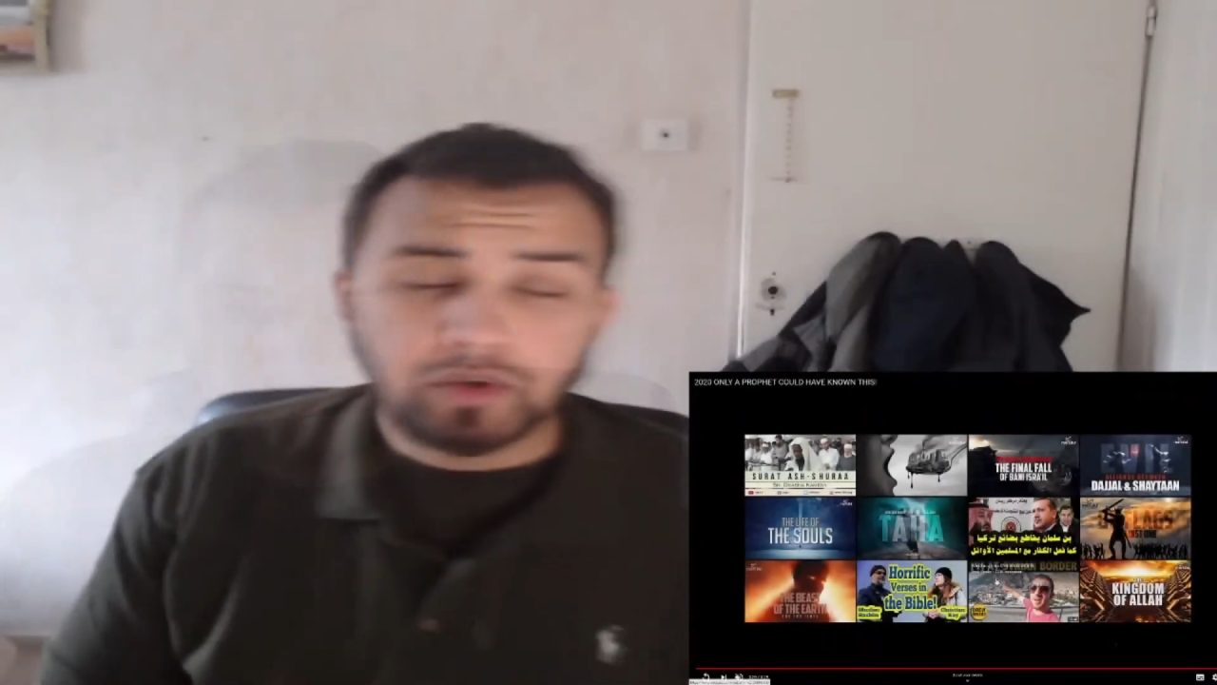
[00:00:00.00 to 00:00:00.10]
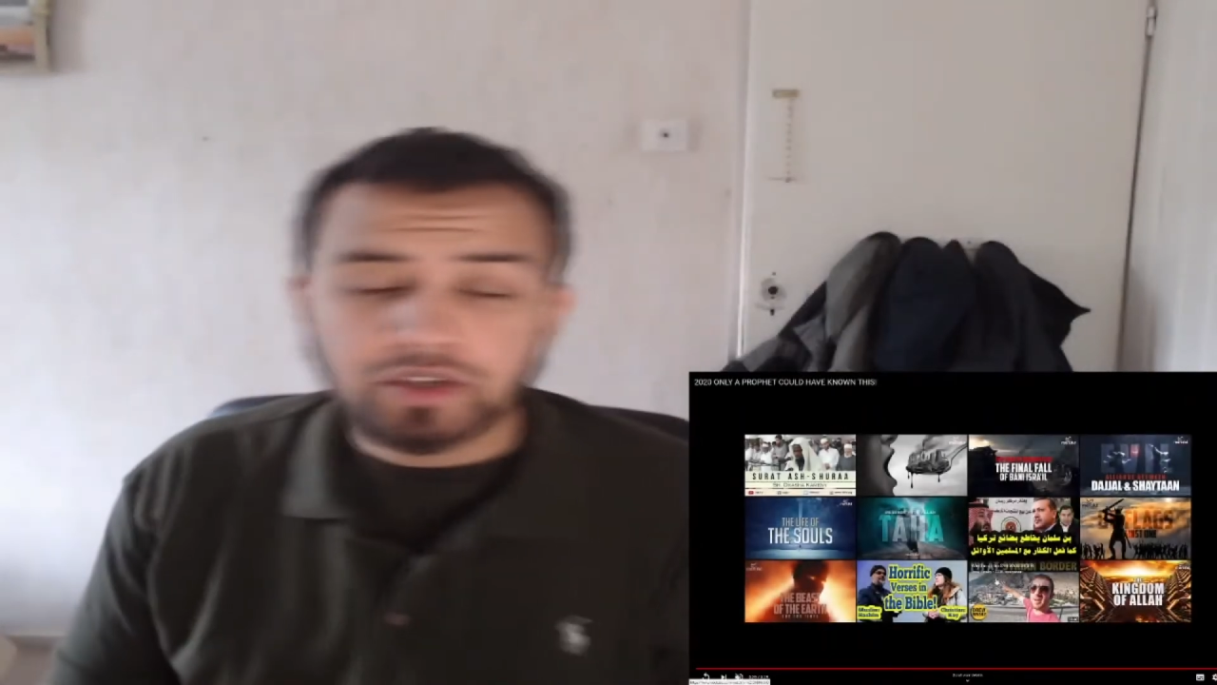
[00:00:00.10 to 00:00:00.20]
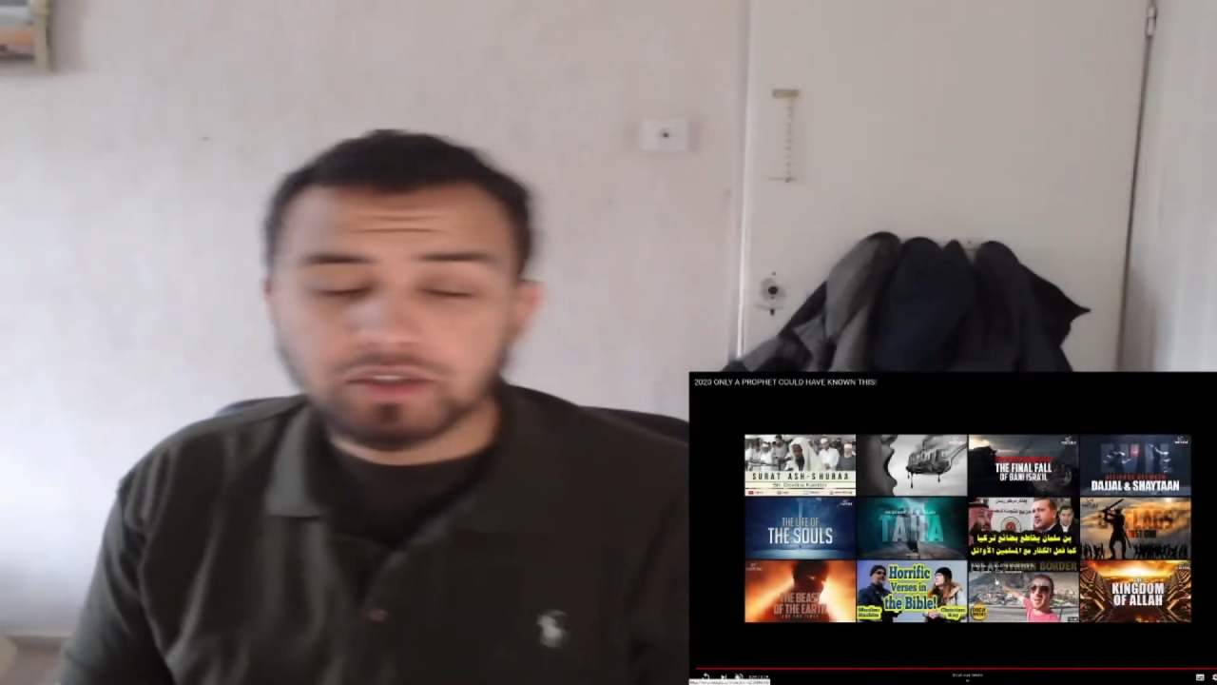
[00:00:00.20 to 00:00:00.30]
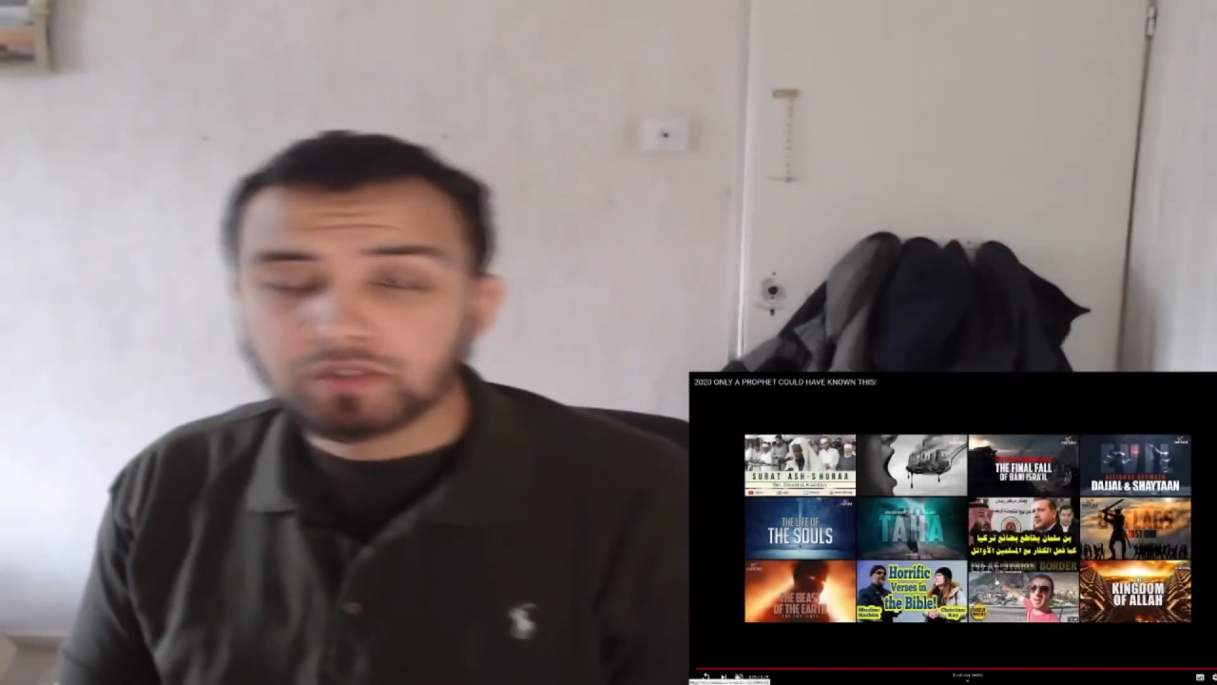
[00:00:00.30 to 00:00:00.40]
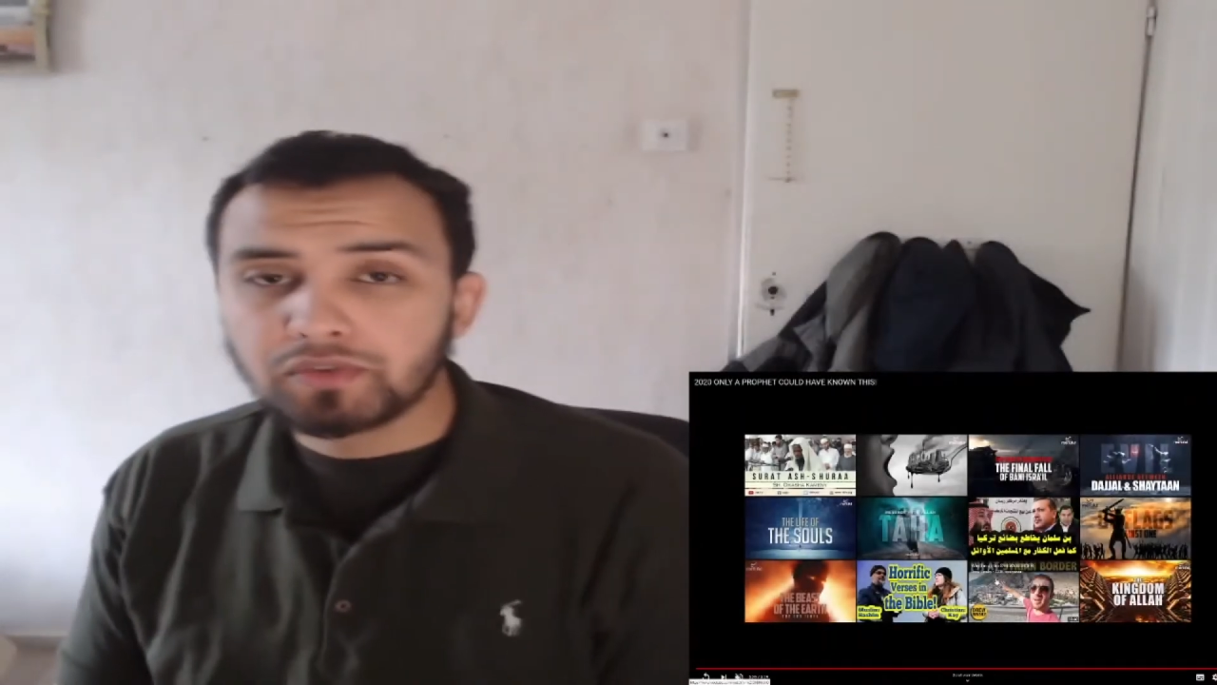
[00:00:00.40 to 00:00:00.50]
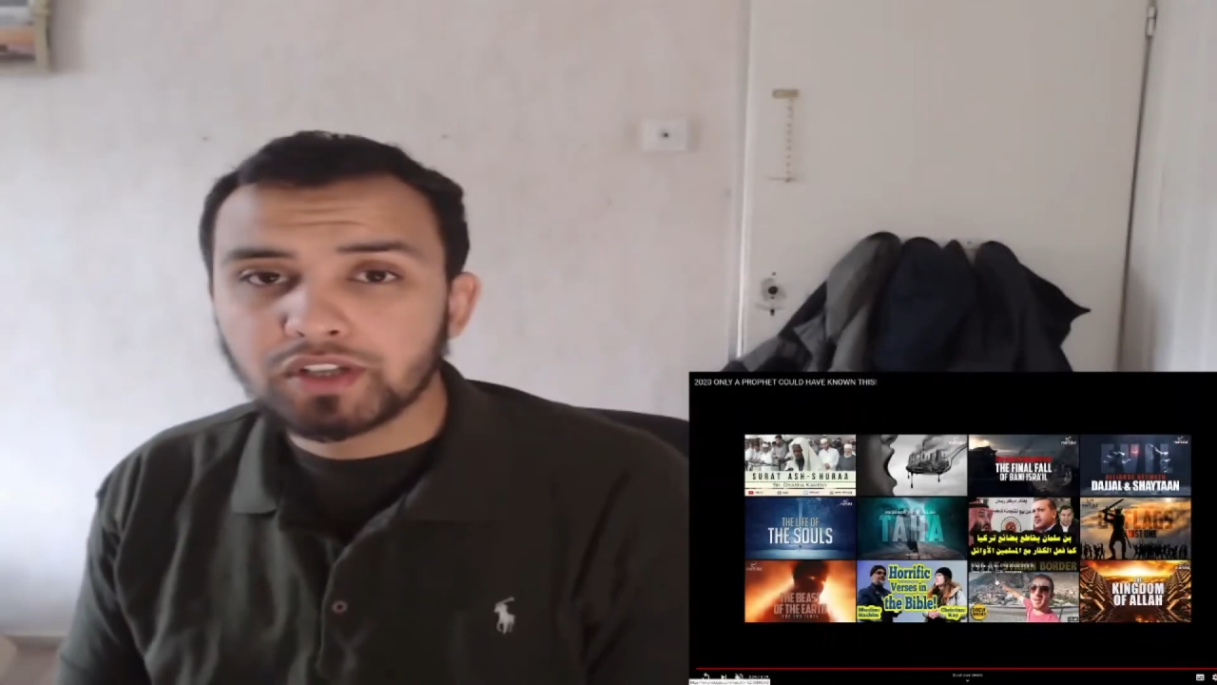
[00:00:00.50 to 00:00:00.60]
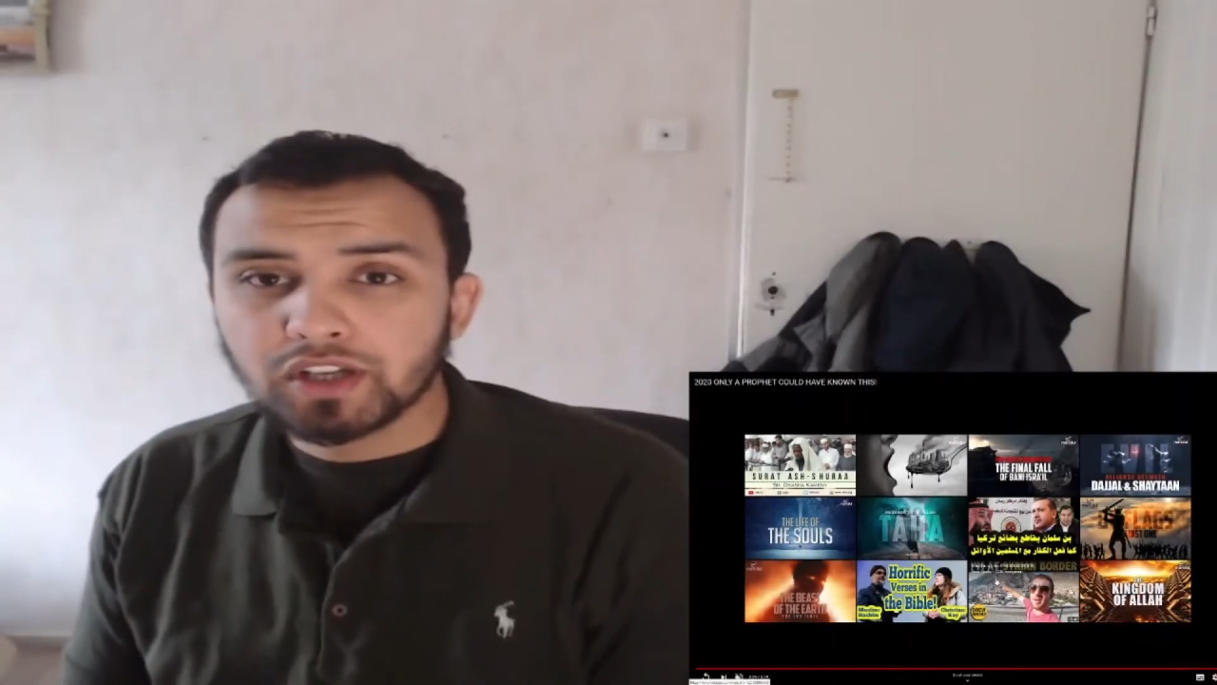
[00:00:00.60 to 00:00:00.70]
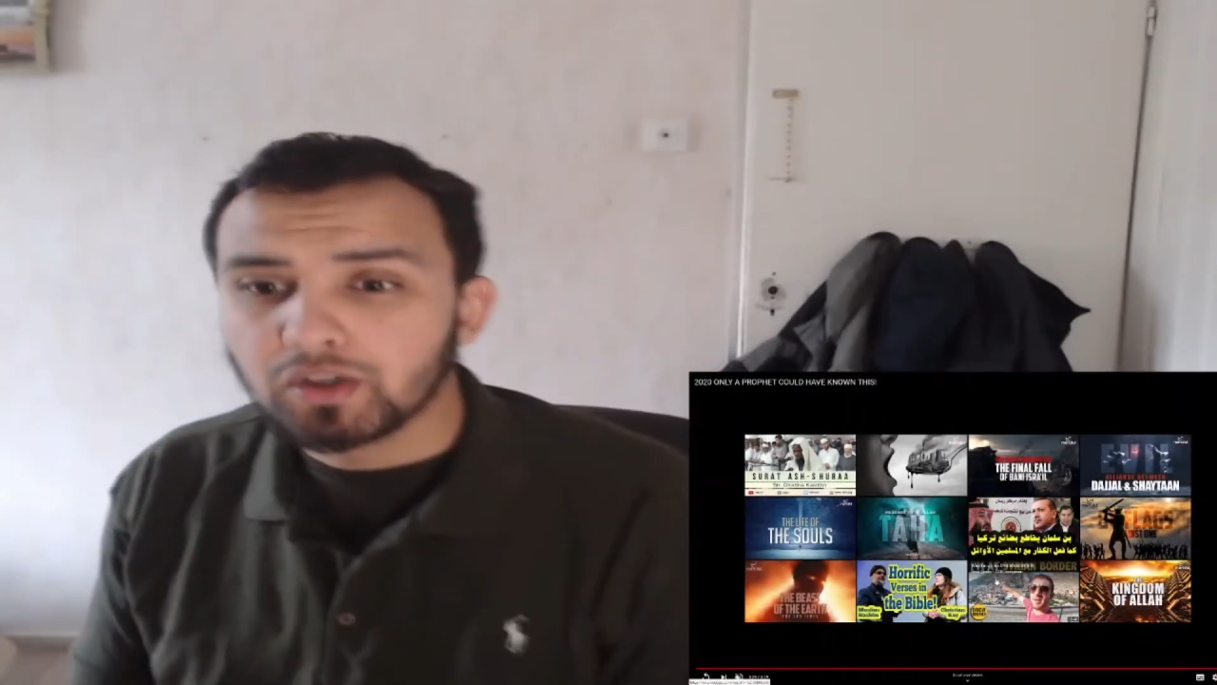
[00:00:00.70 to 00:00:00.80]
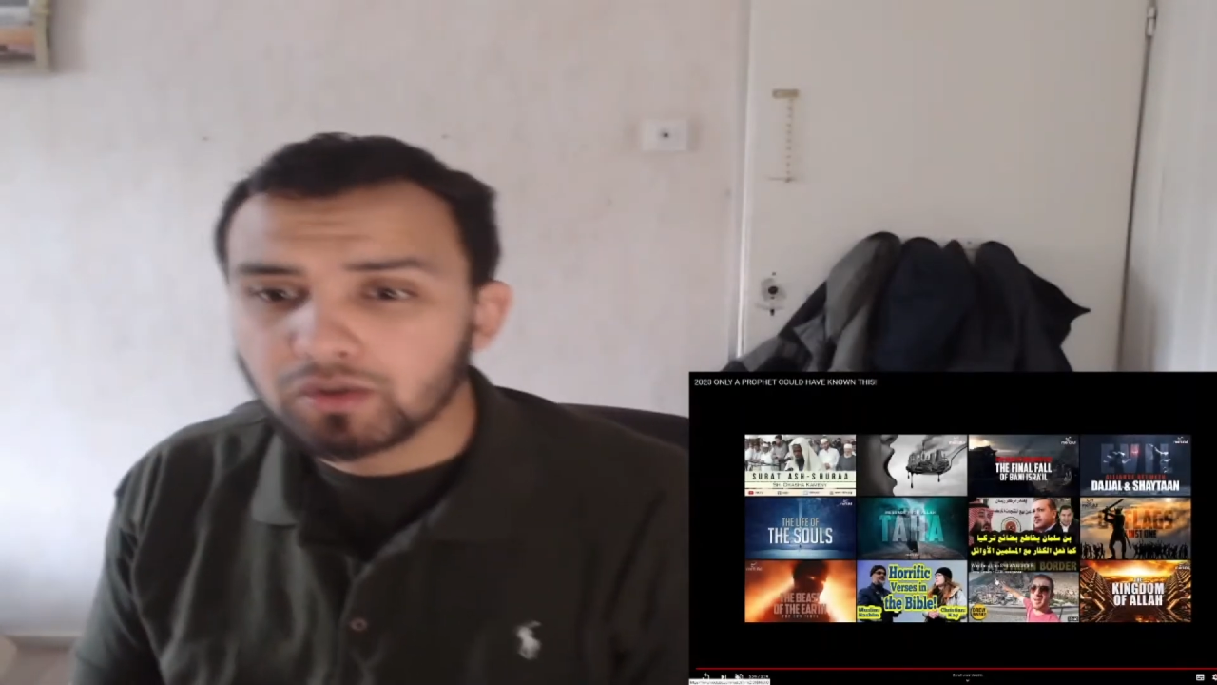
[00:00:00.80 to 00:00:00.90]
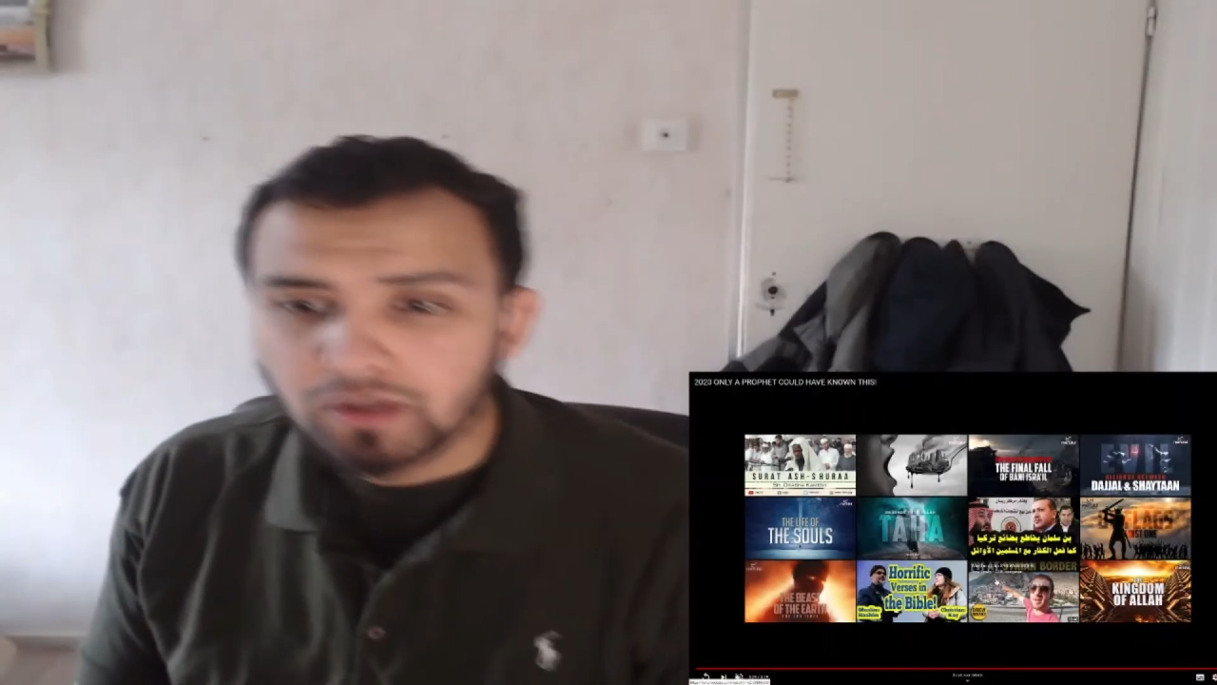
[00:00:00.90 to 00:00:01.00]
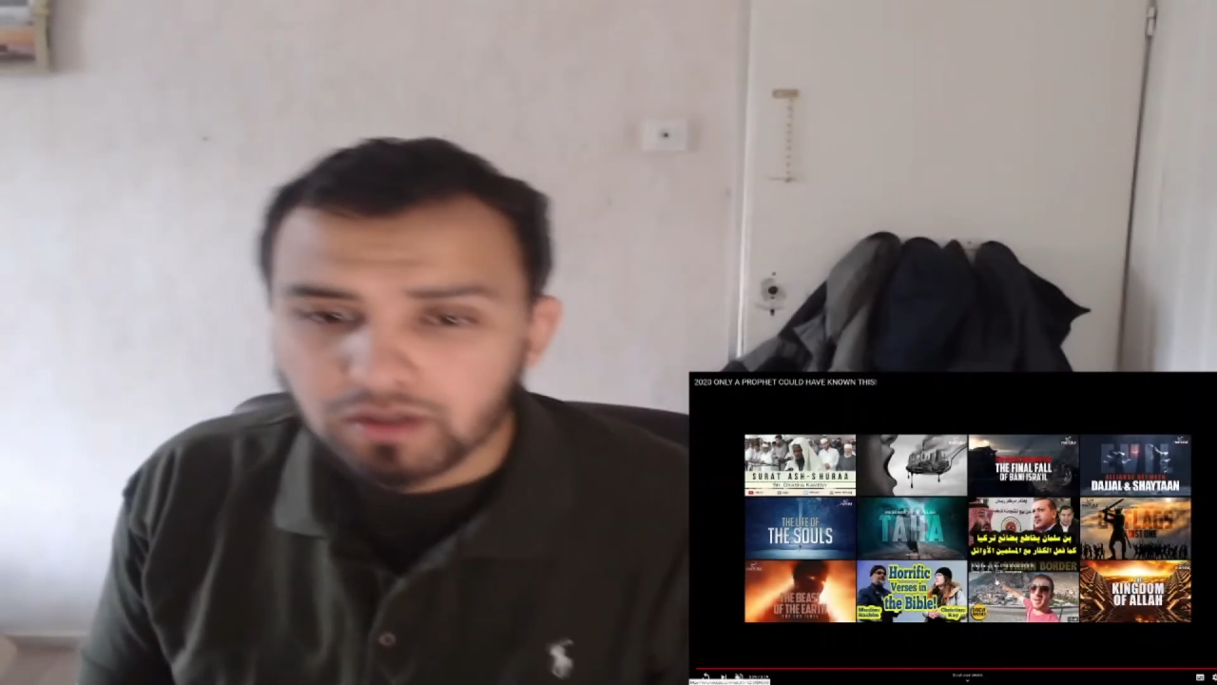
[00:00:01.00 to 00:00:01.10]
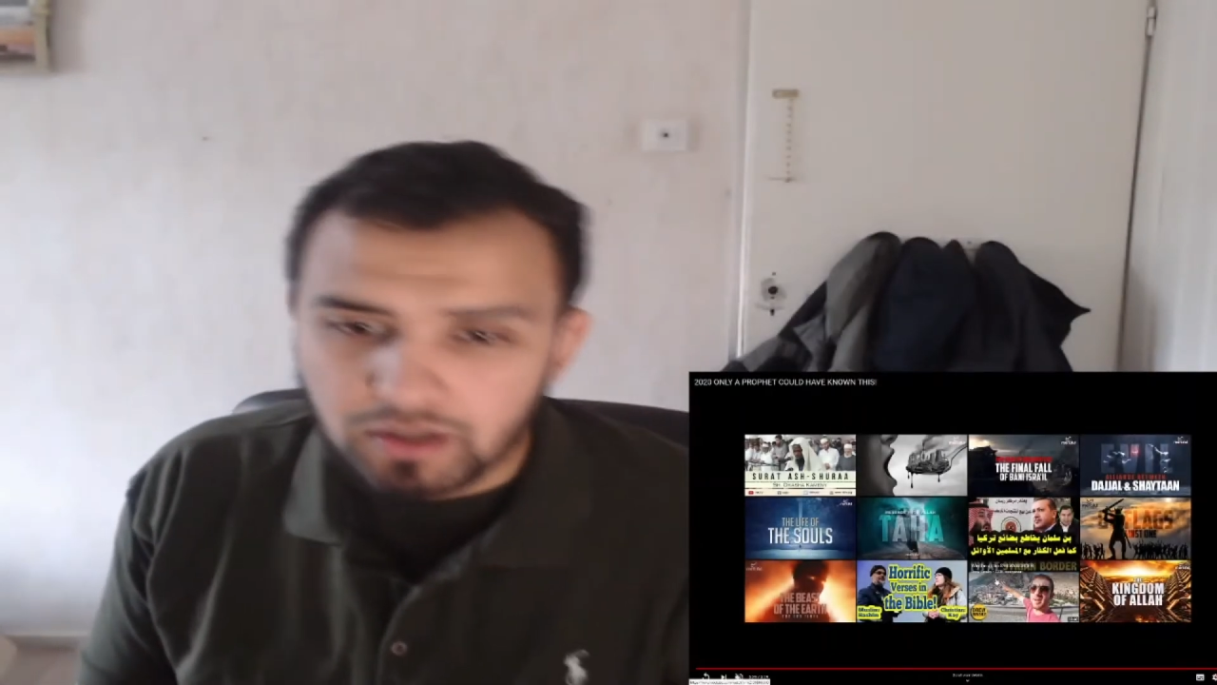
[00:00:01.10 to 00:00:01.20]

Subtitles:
was the video.